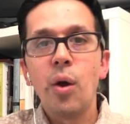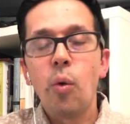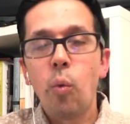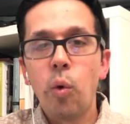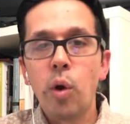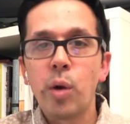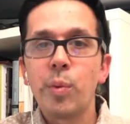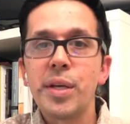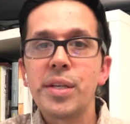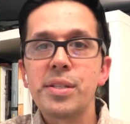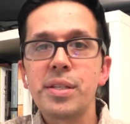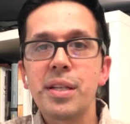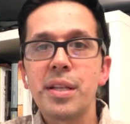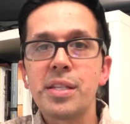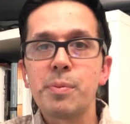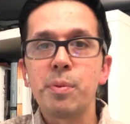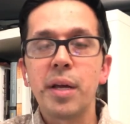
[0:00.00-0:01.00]
where do we see
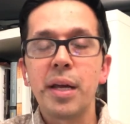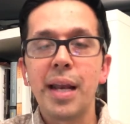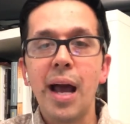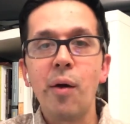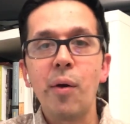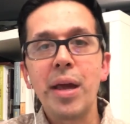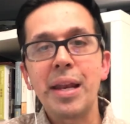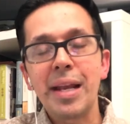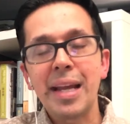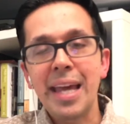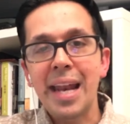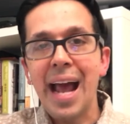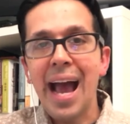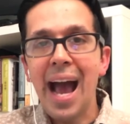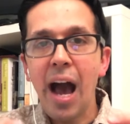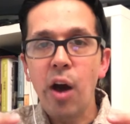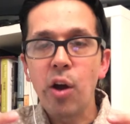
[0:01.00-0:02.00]
this played out? And again,
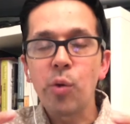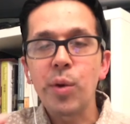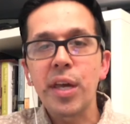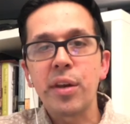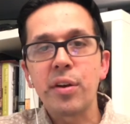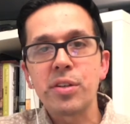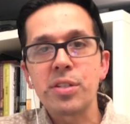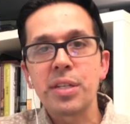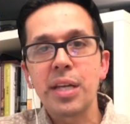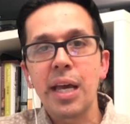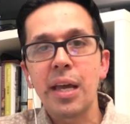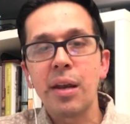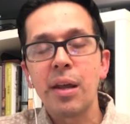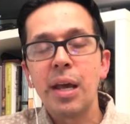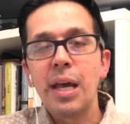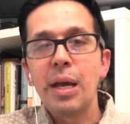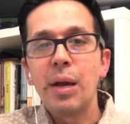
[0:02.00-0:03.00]
how do we
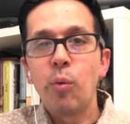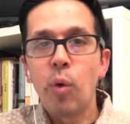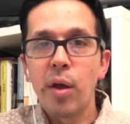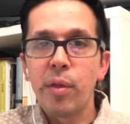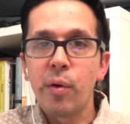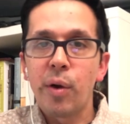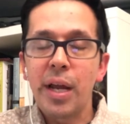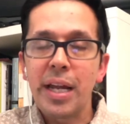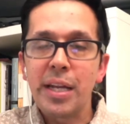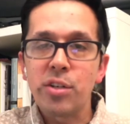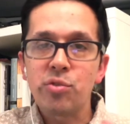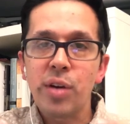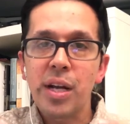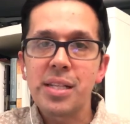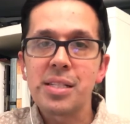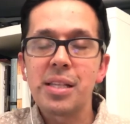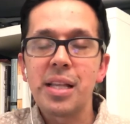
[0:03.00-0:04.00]
understand whether a
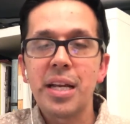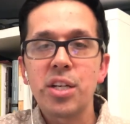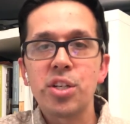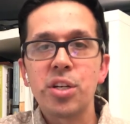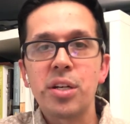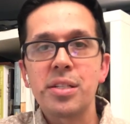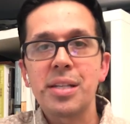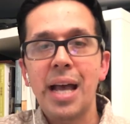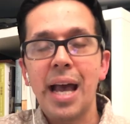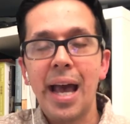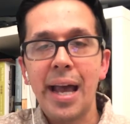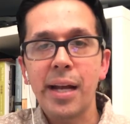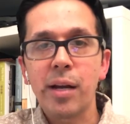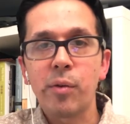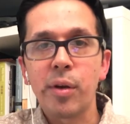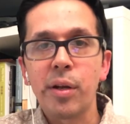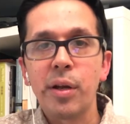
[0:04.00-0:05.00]
translation is
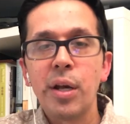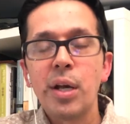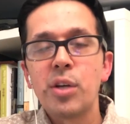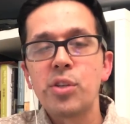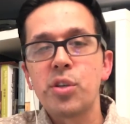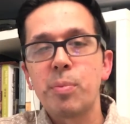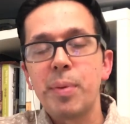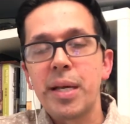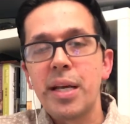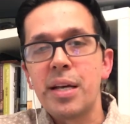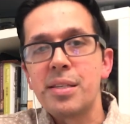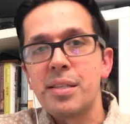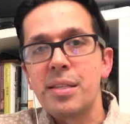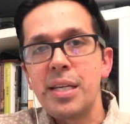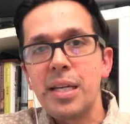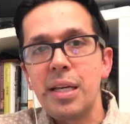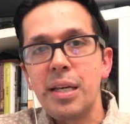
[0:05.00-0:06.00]
accurate? So because
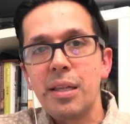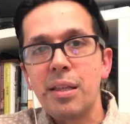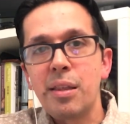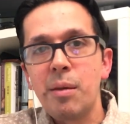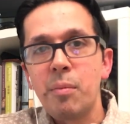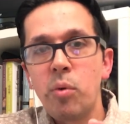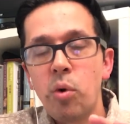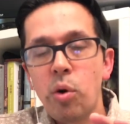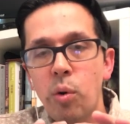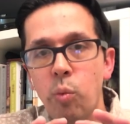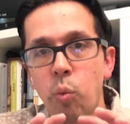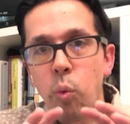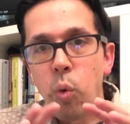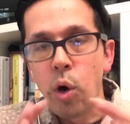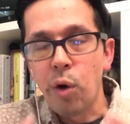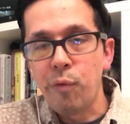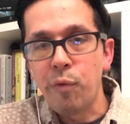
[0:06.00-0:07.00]
the more
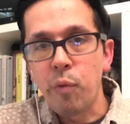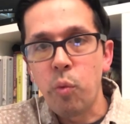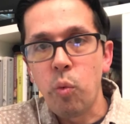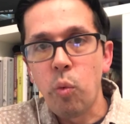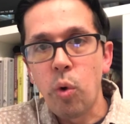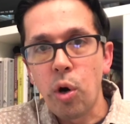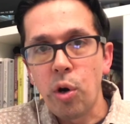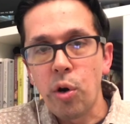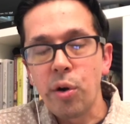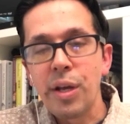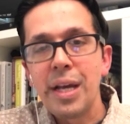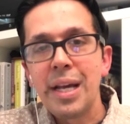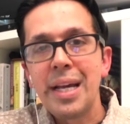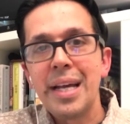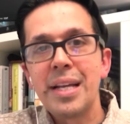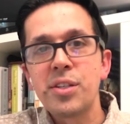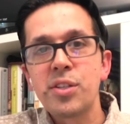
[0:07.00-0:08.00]
word for word
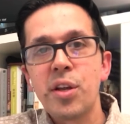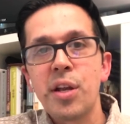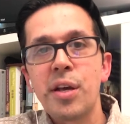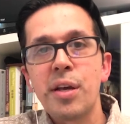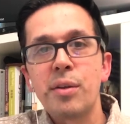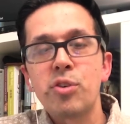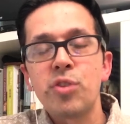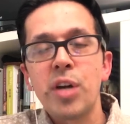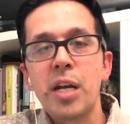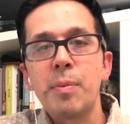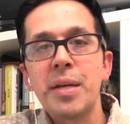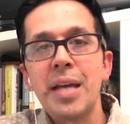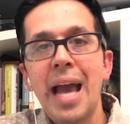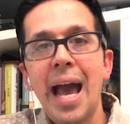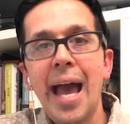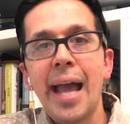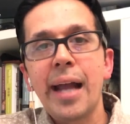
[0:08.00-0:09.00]
is going to try to be
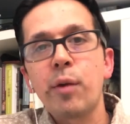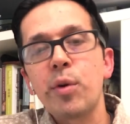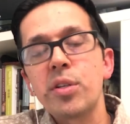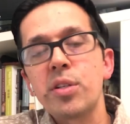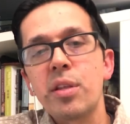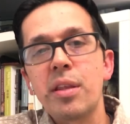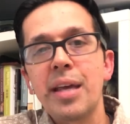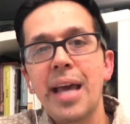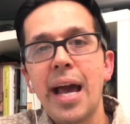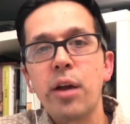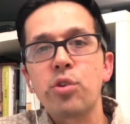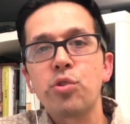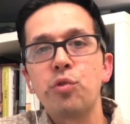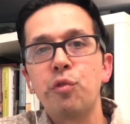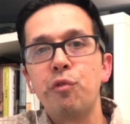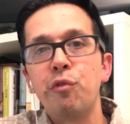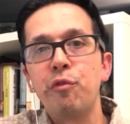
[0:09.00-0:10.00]
accurate to the actual
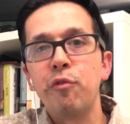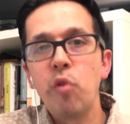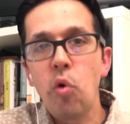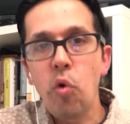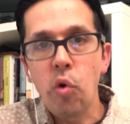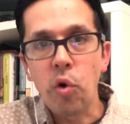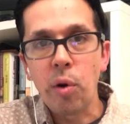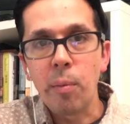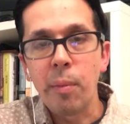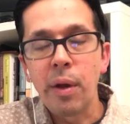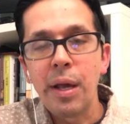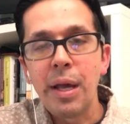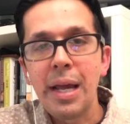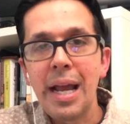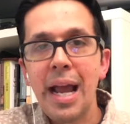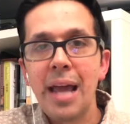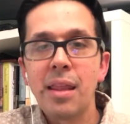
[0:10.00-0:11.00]
form,
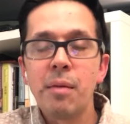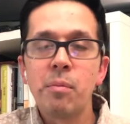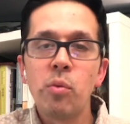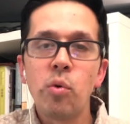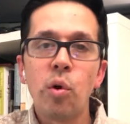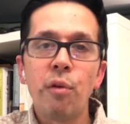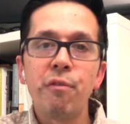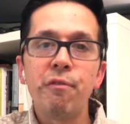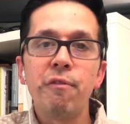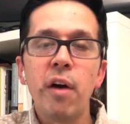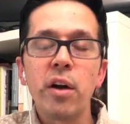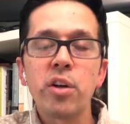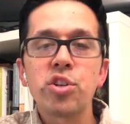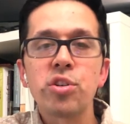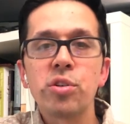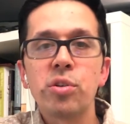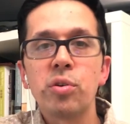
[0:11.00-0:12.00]
and the more
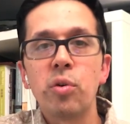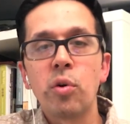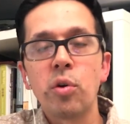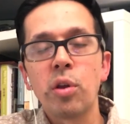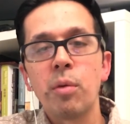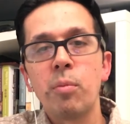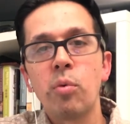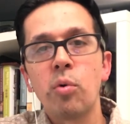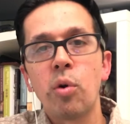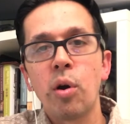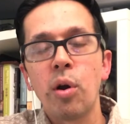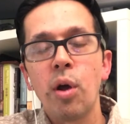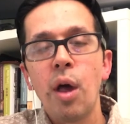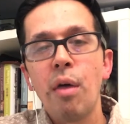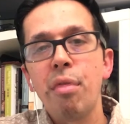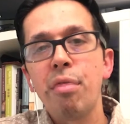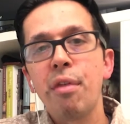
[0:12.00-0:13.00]
functional or the more
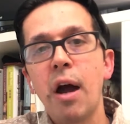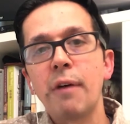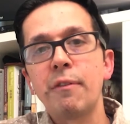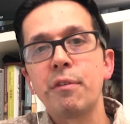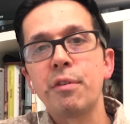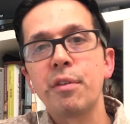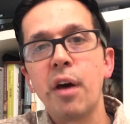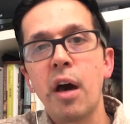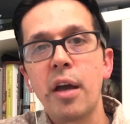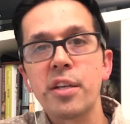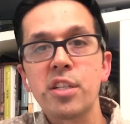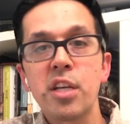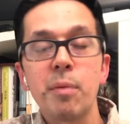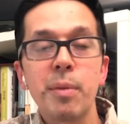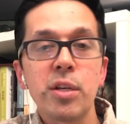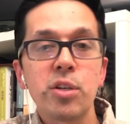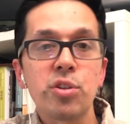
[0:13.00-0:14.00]
thought for thought is
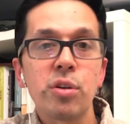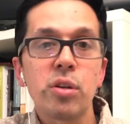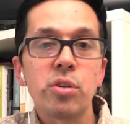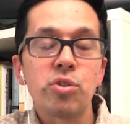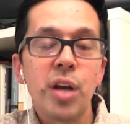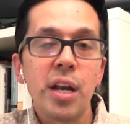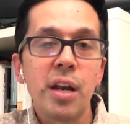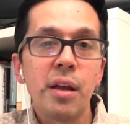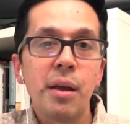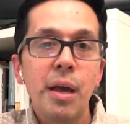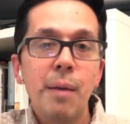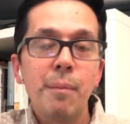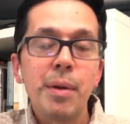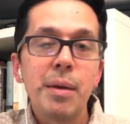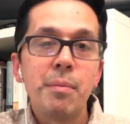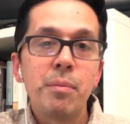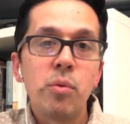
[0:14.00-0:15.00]
going to be try to
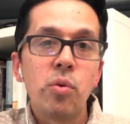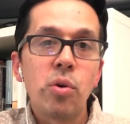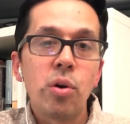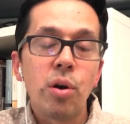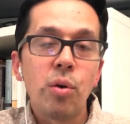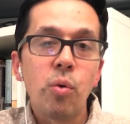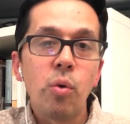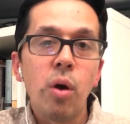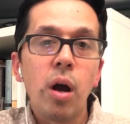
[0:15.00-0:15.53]
be more